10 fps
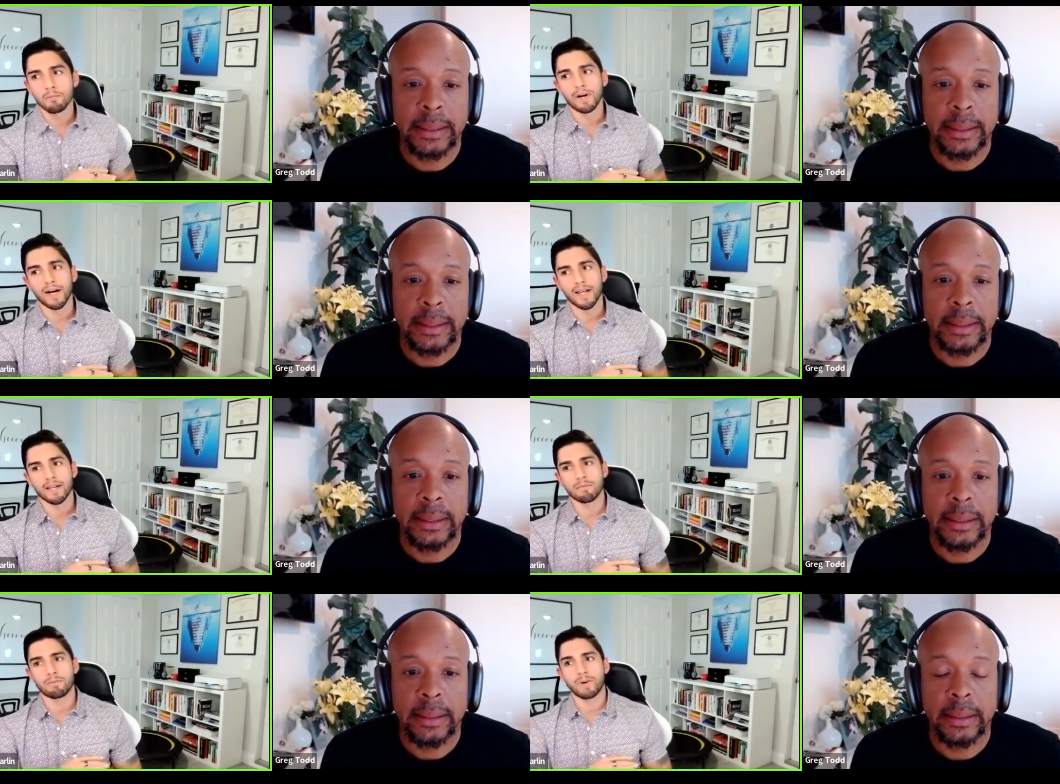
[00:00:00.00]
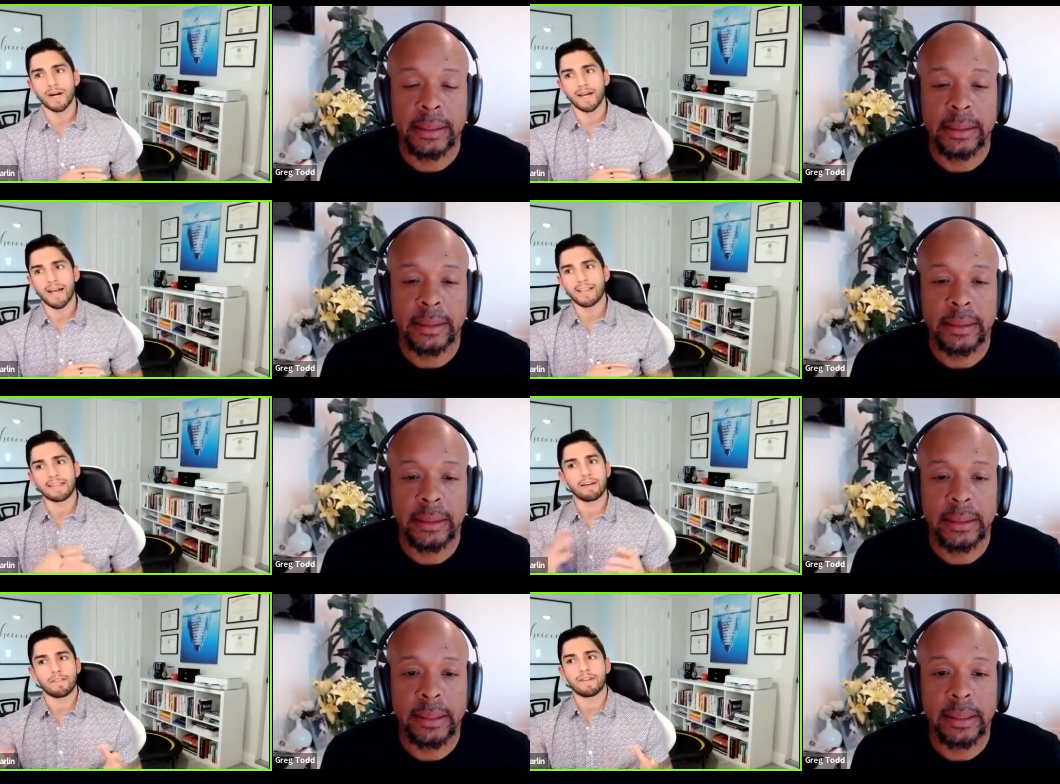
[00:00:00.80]
Speaker 1: But but at
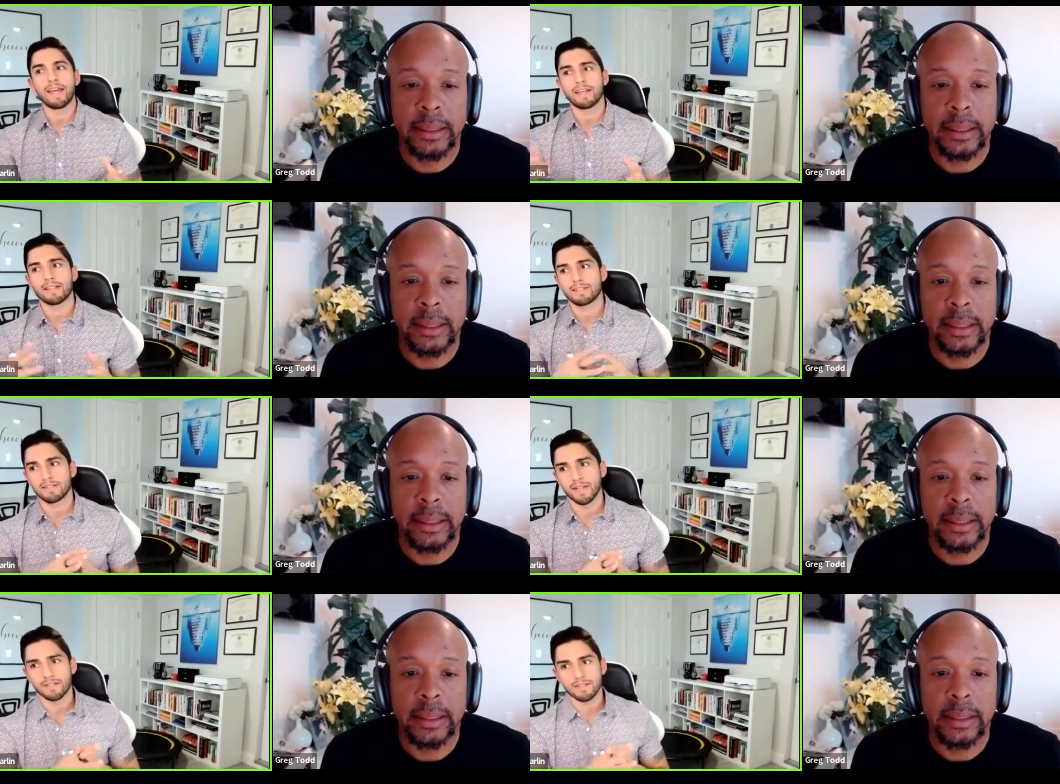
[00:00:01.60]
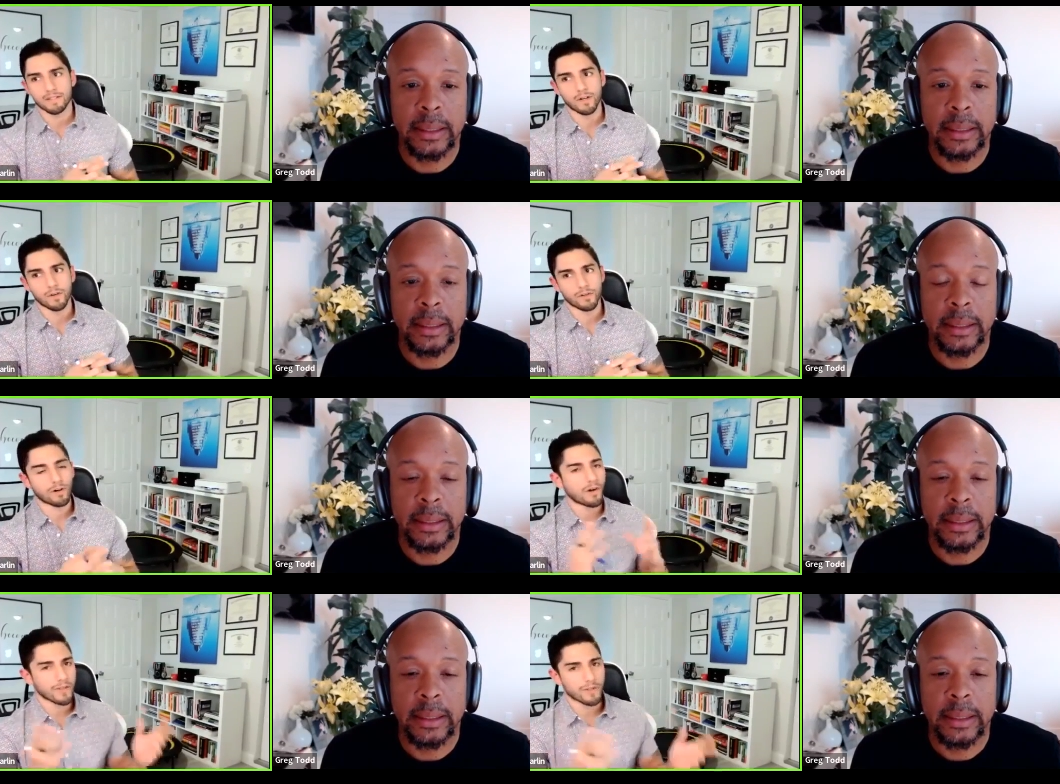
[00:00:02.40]
the end of the day, it's it's you know,
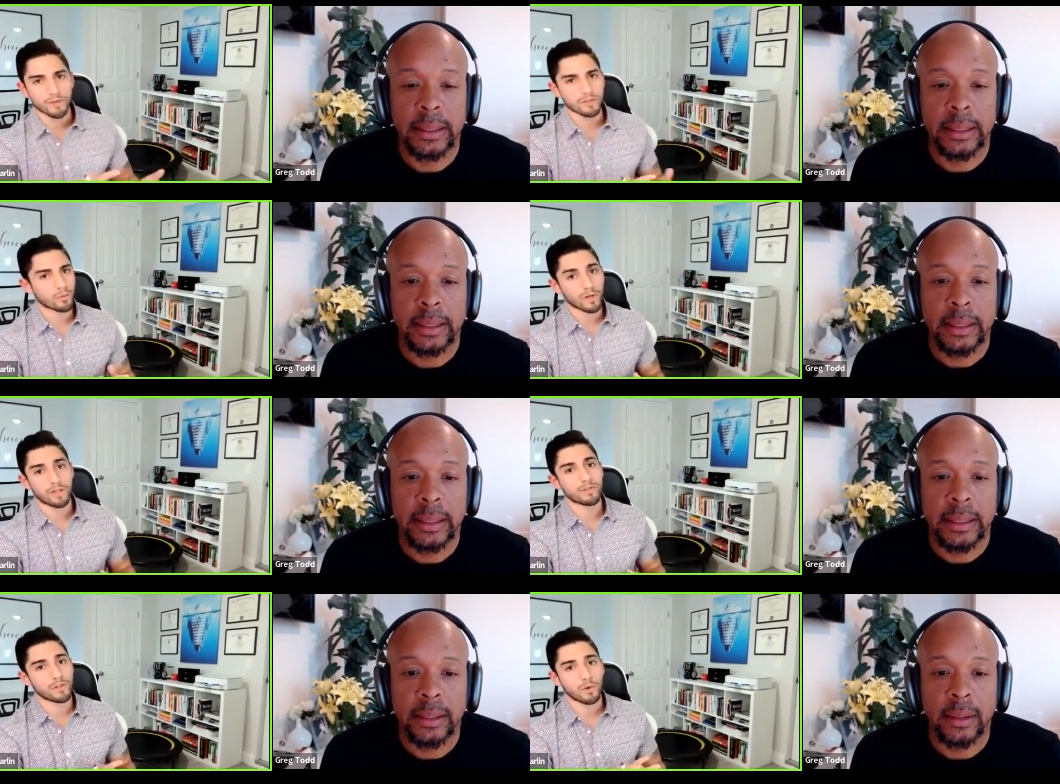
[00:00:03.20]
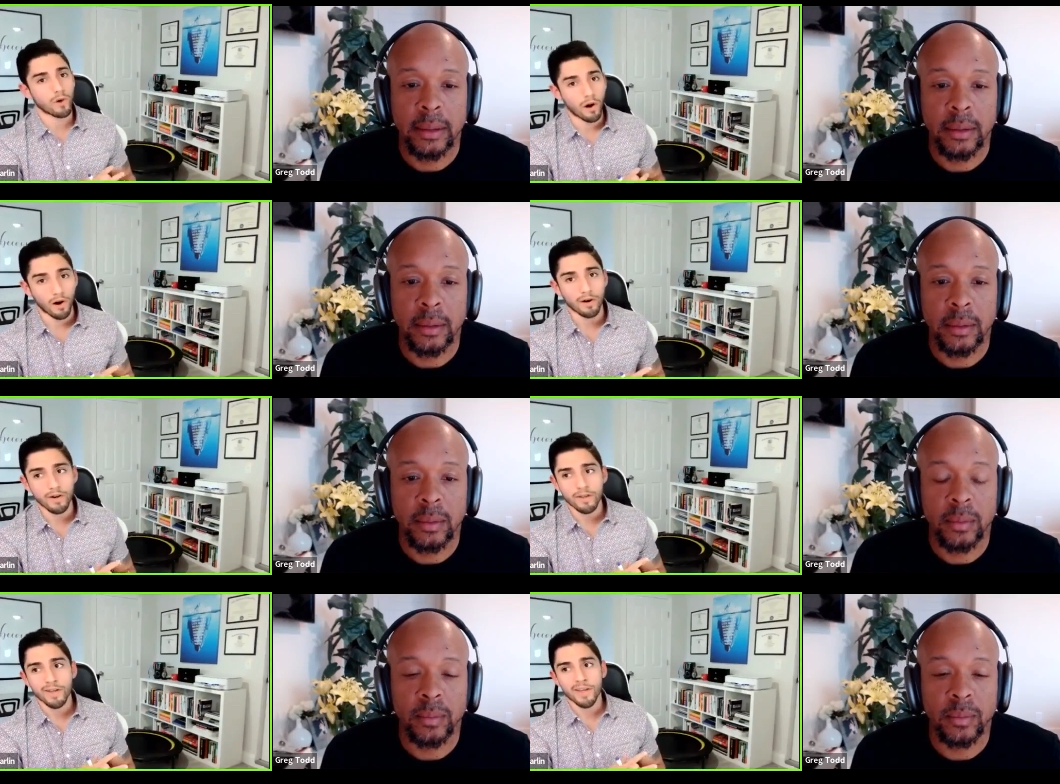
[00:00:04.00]
you're already used to working so
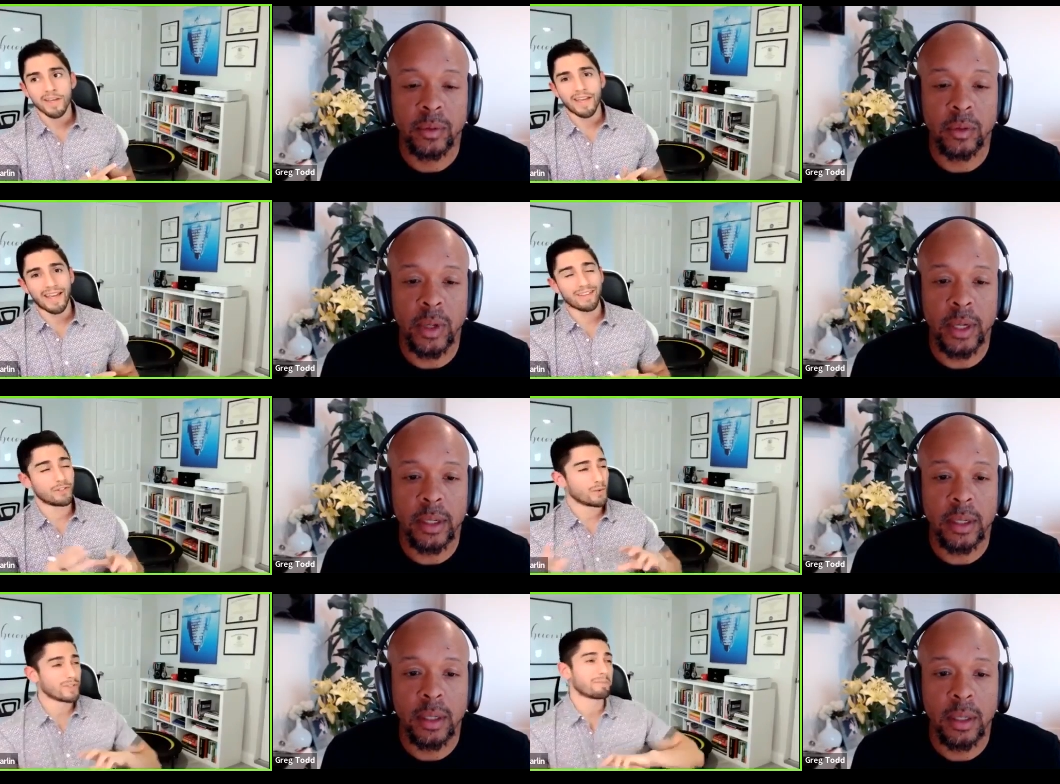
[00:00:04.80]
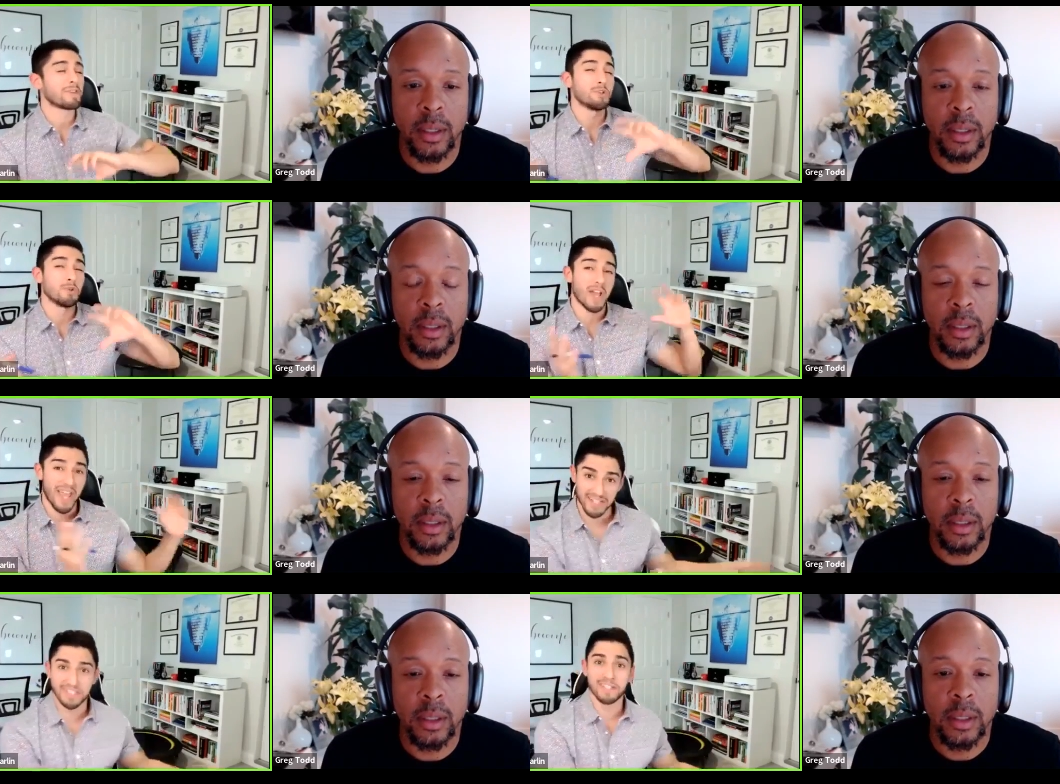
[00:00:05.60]
hard and right. doing something you
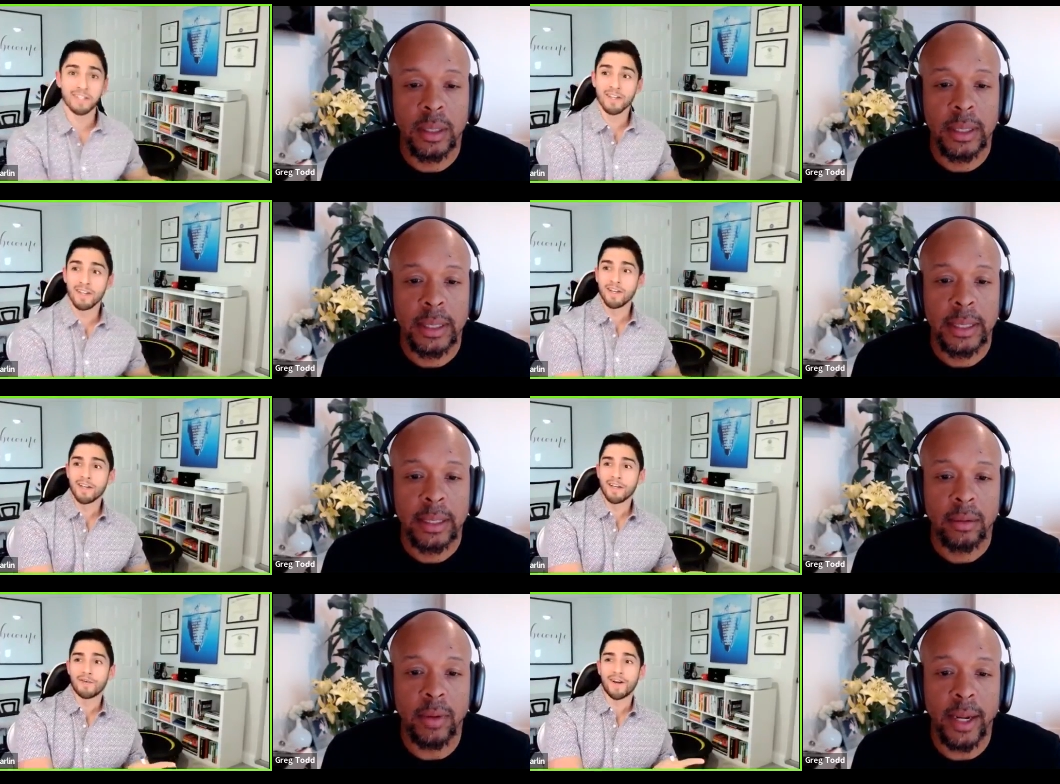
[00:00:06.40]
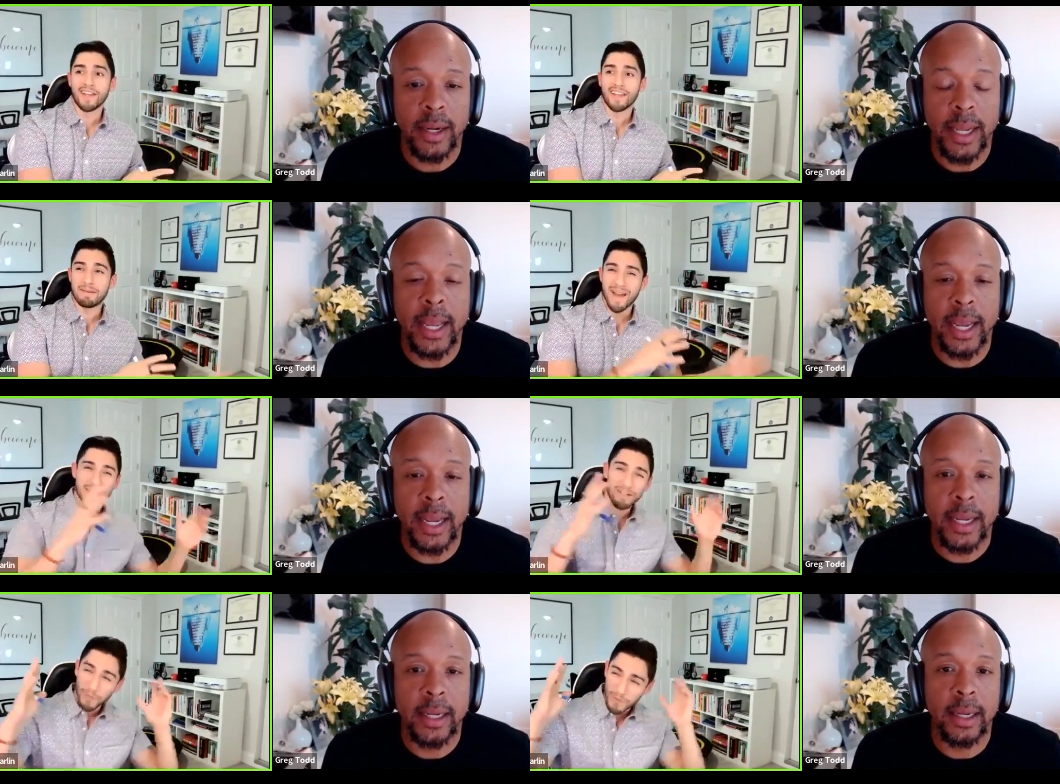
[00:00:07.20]
hate right? right.
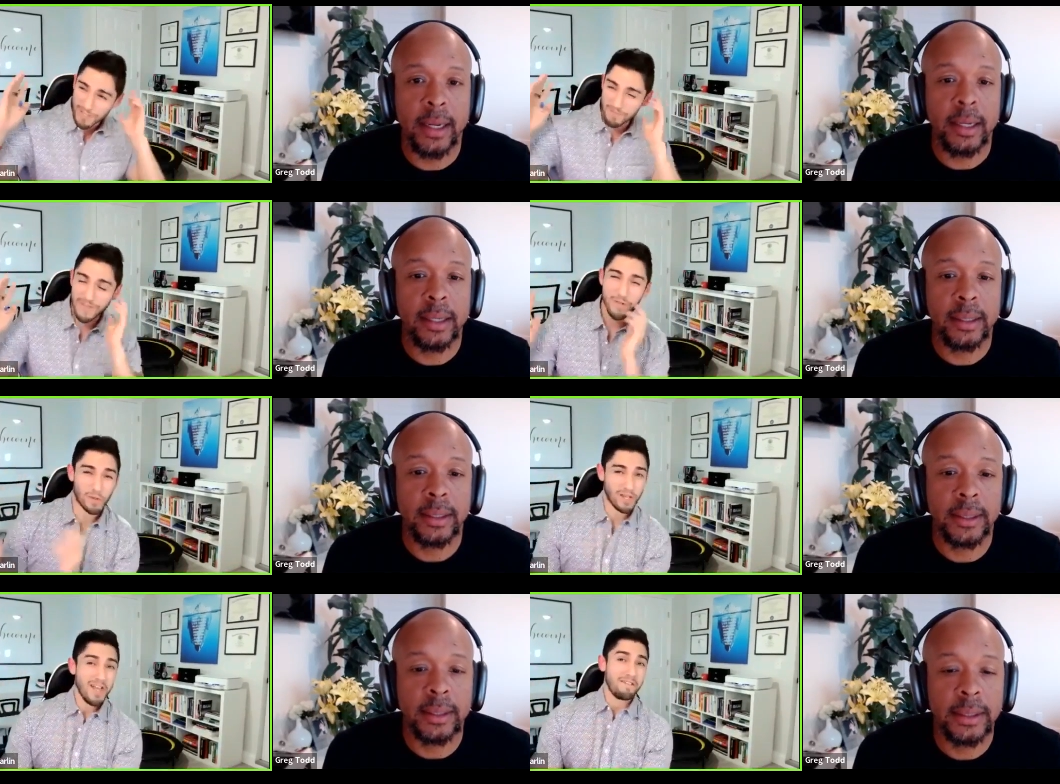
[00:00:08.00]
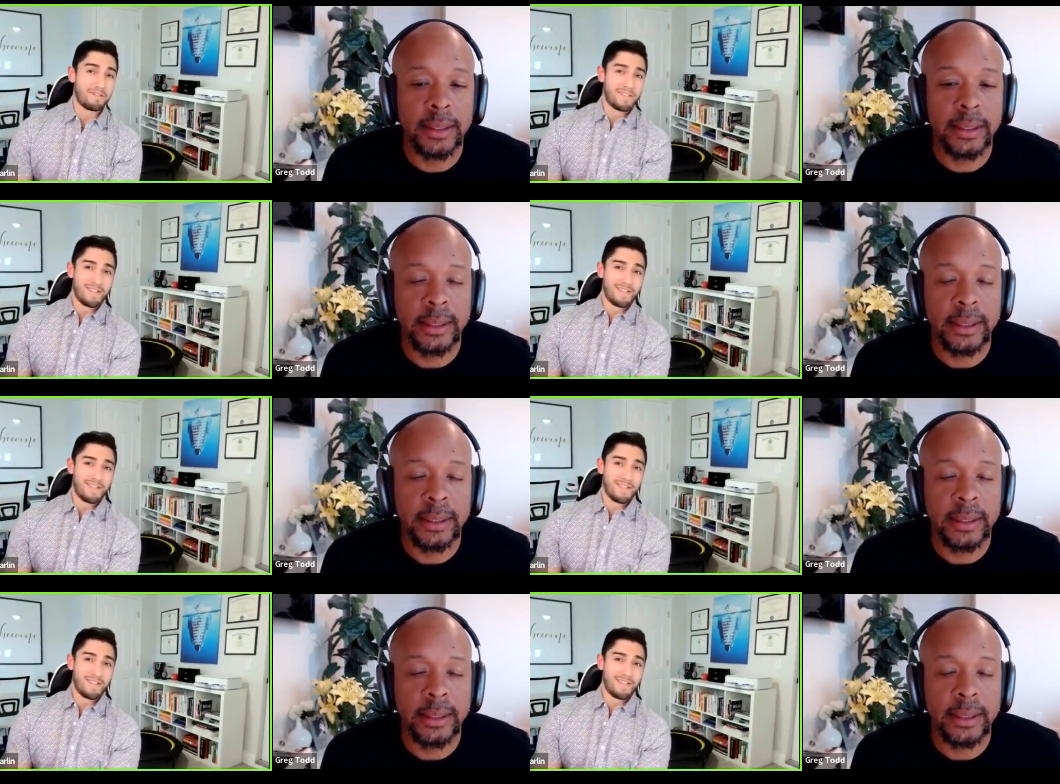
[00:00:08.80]
Imagine yeah, yeah, it was something you loved.